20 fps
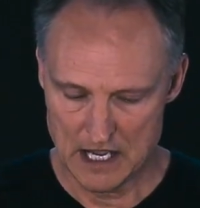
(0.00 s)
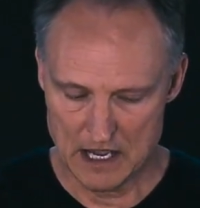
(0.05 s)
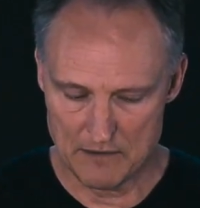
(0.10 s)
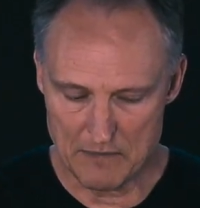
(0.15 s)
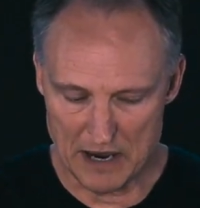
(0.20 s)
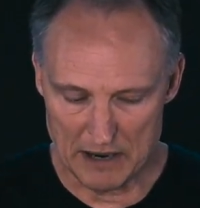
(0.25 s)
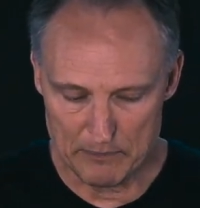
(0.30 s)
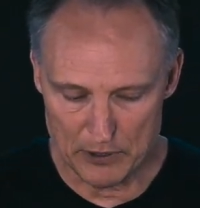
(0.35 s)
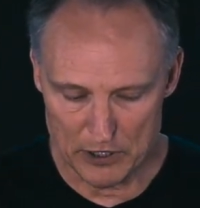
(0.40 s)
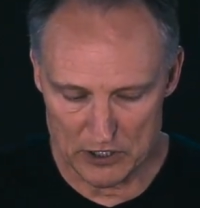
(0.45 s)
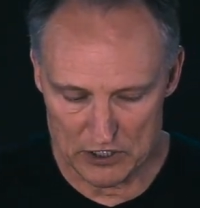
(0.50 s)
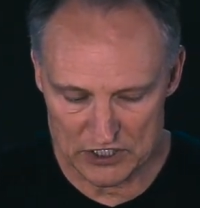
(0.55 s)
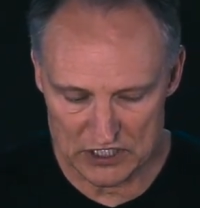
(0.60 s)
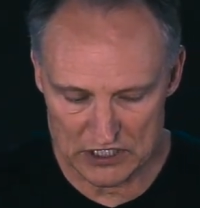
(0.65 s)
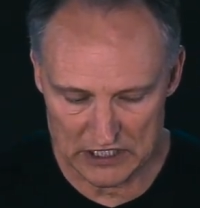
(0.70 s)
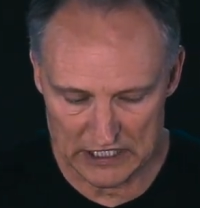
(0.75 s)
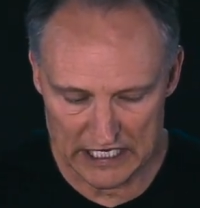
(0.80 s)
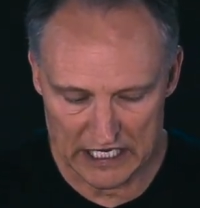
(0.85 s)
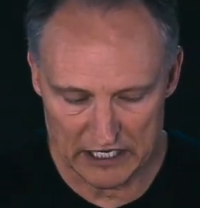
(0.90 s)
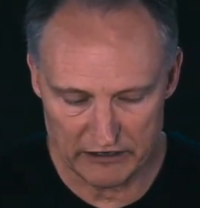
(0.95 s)
Am I
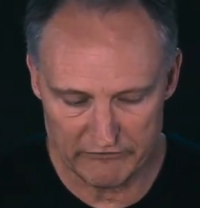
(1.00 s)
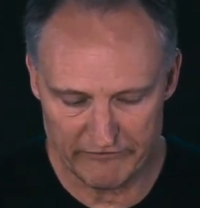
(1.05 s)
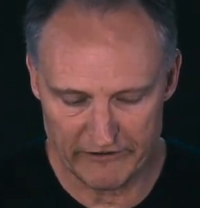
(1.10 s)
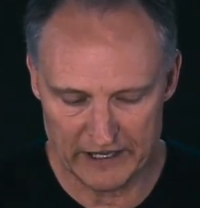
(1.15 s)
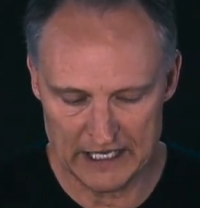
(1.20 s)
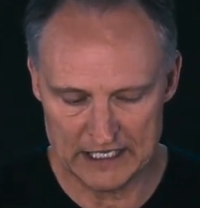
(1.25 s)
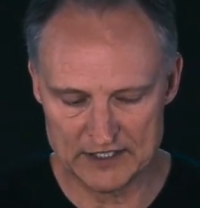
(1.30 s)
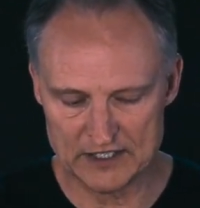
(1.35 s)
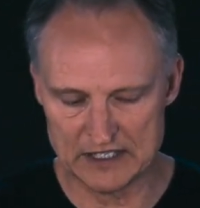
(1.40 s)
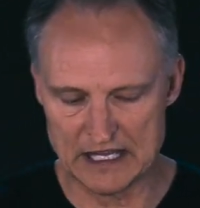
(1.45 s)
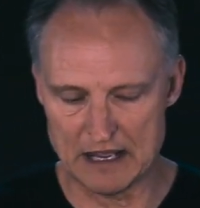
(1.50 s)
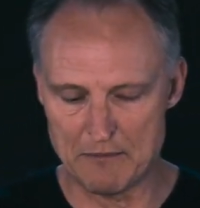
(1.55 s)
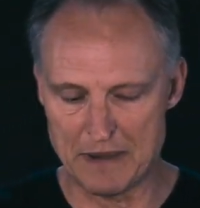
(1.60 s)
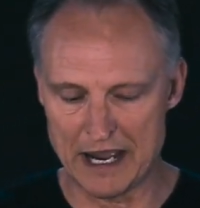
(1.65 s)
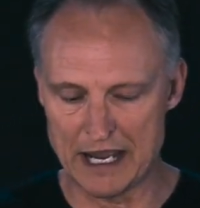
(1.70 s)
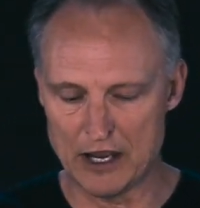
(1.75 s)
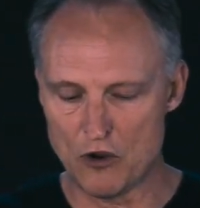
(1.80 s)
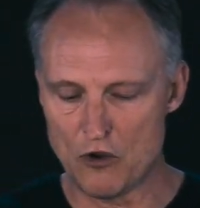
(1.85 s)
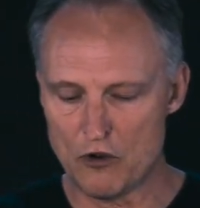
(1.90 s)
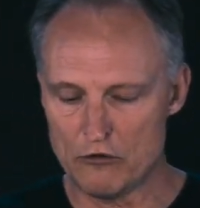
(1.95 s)
personally convinced that
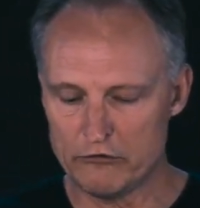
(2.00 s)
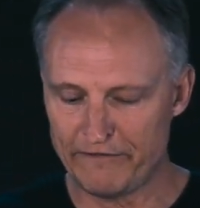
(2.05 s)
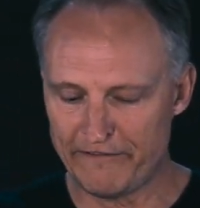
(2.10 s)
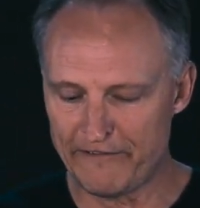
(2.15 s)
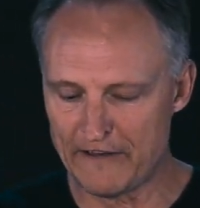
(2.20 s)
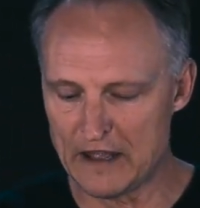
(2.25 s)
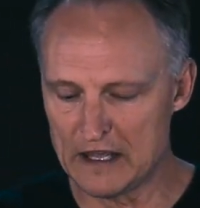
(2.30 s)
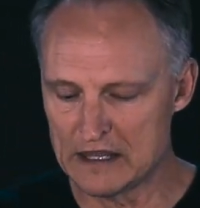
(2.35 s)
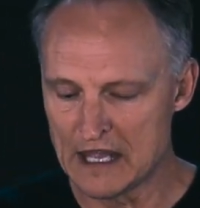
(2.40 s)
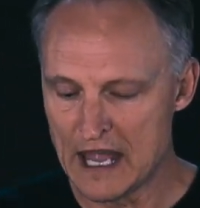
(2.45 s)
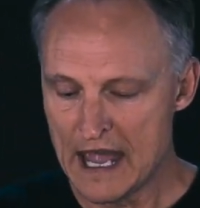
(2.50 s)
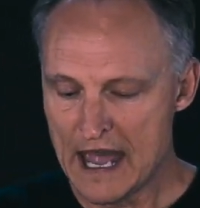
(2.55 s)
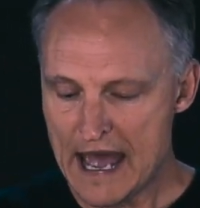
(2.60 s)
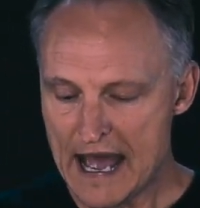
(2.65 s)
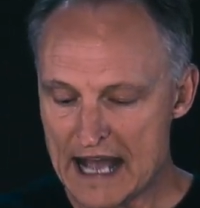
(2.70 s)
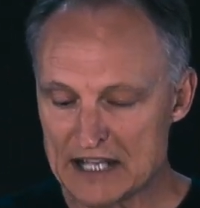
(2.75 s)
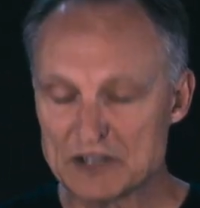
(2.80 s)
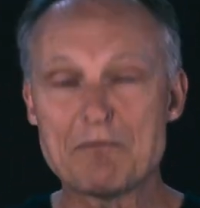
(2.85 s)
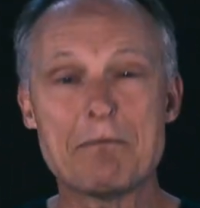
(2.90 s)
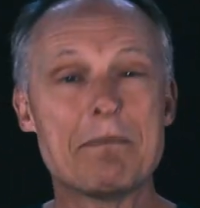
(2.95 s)
my own faith
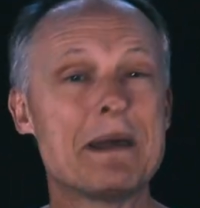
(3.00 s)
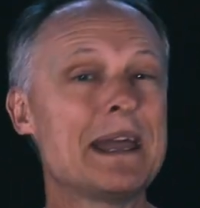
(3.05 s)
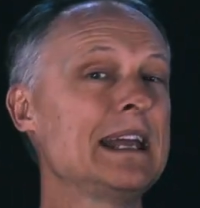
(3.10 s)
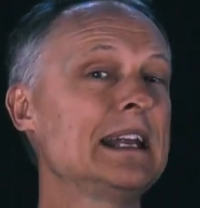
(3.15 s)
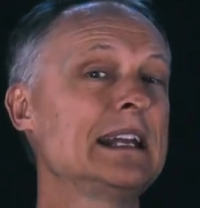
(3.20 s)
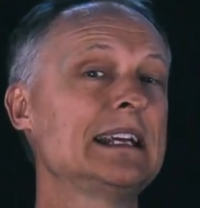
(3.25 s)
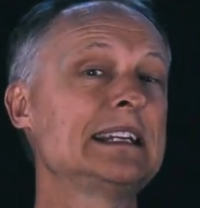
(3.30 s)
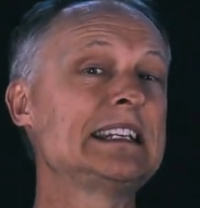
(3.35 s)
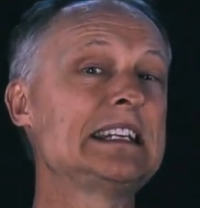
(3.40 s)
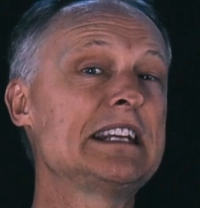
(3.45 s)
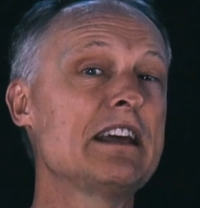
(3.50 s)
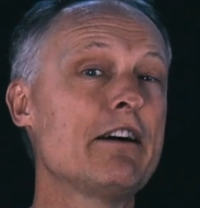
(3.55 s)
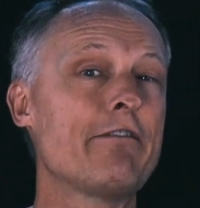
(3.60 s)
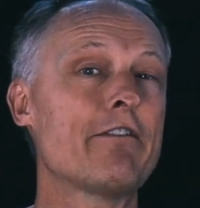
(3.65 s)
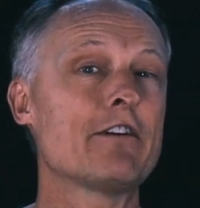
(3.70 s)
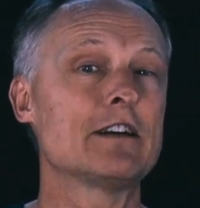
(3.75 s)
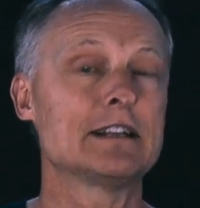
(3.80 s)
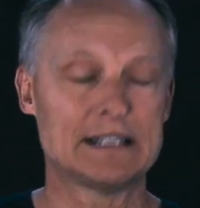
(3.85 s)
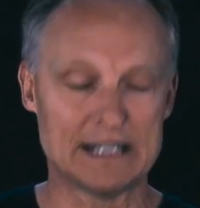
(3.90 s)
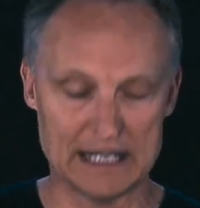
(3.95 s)
has made a
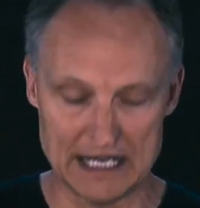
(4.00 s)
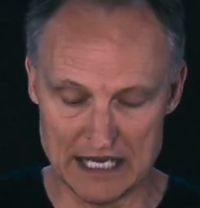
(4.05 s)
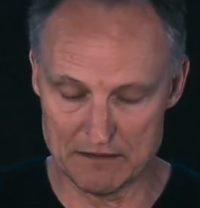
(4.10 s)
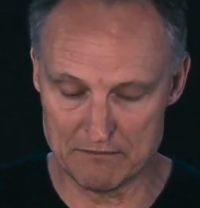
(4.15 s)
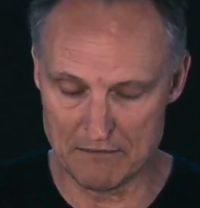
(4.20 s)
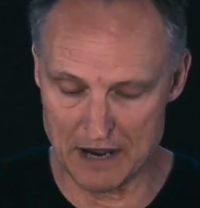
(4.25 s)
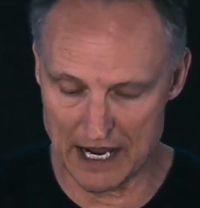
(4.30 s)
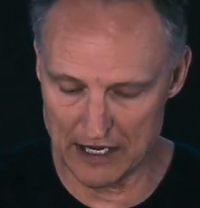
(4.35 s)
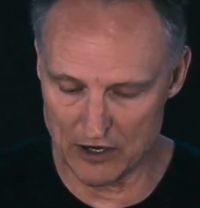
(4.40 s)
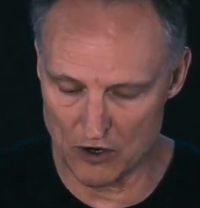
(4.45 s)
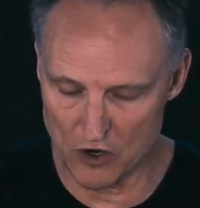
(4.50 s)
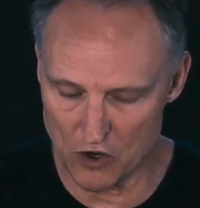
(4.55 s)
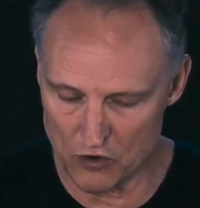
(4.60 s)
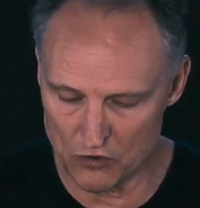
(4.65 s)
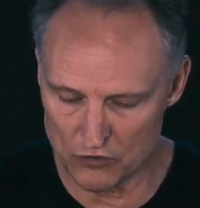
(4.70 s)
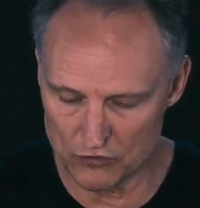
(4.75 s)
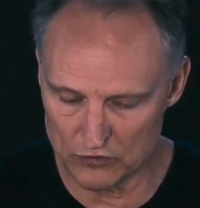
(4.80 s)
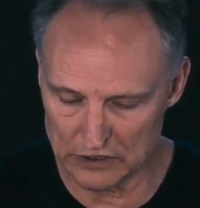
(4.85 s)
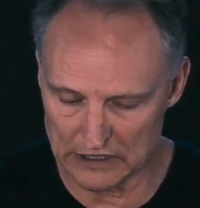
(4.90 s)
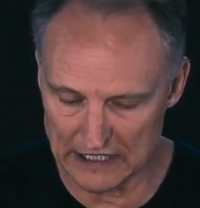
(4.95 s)
difference in my
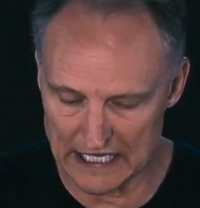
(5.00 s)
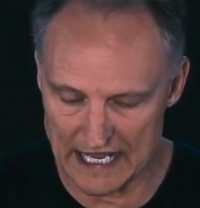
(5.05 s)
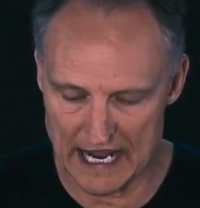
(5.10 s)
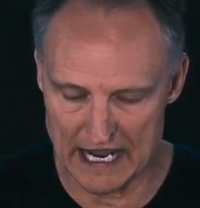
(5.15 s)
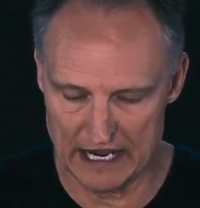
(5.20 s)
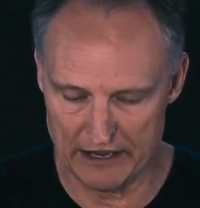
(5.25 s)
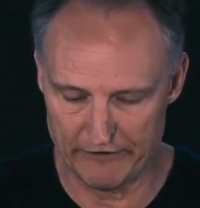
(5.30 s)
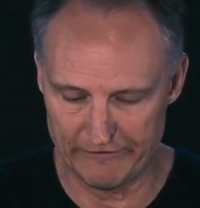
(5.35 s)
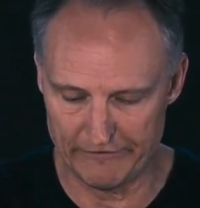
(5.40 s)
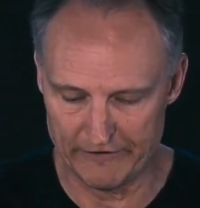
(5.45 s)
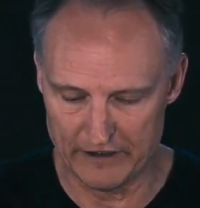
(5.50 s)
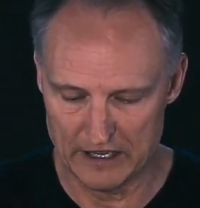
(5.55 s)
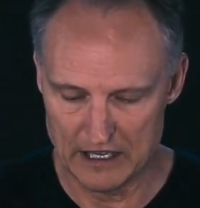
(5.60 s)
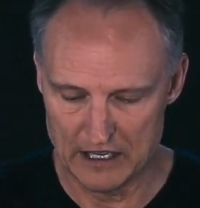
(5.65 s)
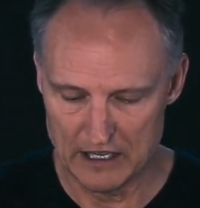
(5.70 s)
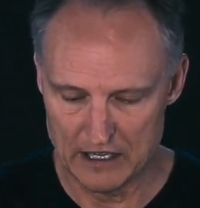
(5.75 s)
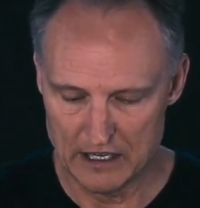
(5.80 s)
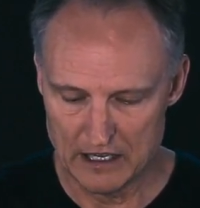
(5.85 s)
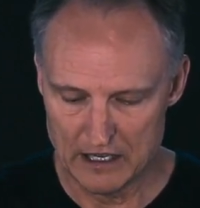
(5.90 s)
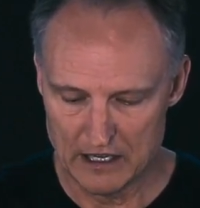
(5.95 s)
own life?
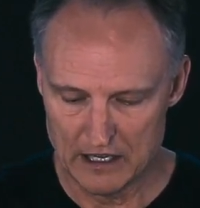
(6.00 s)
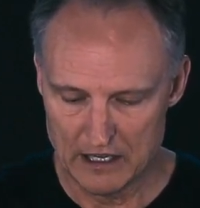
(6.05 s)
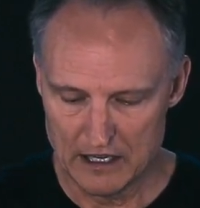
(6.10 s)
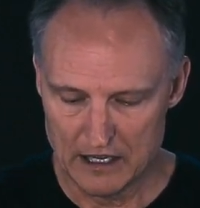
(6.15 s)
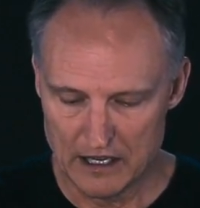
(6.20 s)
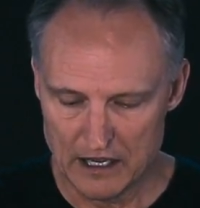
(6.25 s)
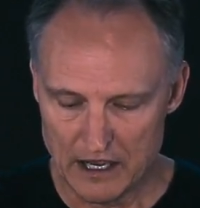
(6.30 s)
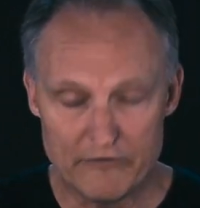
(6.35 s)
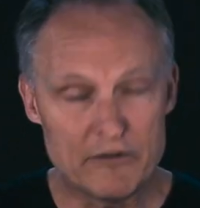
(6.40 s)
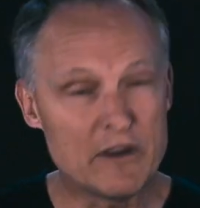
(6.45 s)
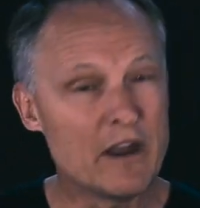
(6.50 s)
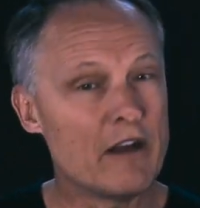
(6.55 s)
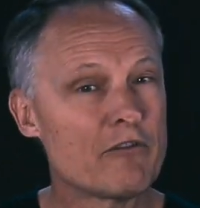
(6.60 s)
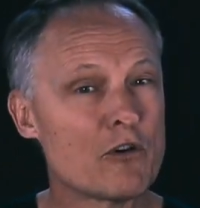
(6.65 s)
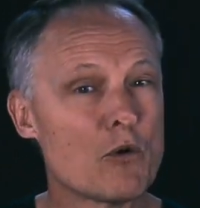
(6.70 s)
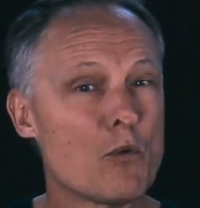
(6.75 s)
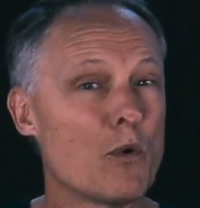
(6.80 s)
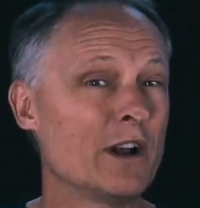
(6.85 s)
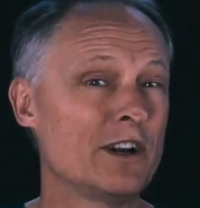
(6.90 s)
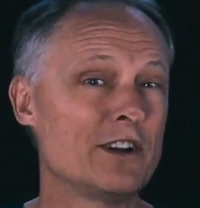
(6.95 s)
Have you
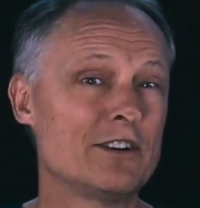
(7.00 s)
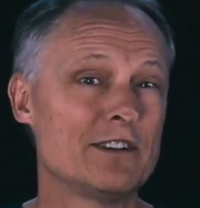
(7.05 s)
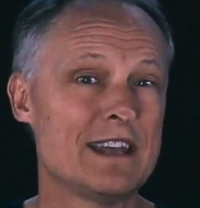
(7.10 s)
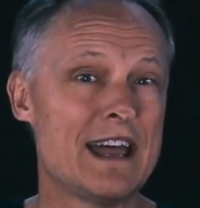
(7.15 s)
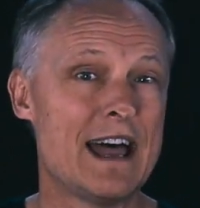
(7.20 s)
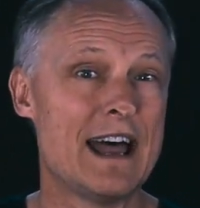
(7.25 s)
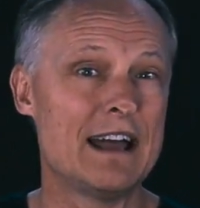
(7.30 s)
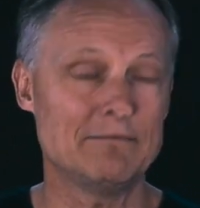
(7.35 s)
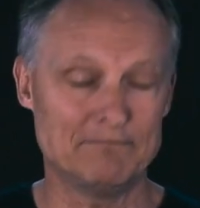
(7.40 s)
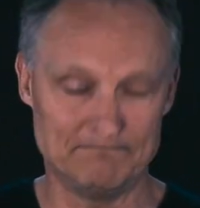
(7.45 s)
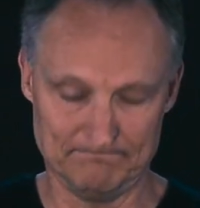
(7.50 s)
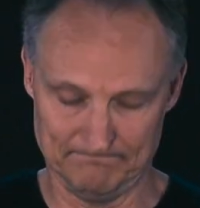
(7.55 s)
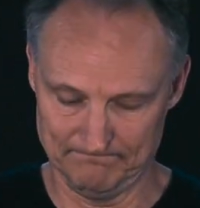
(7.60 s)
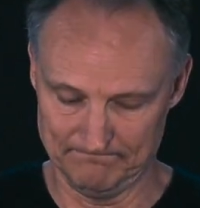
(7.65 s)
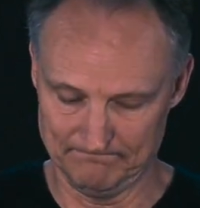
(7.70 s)
ever wondered that?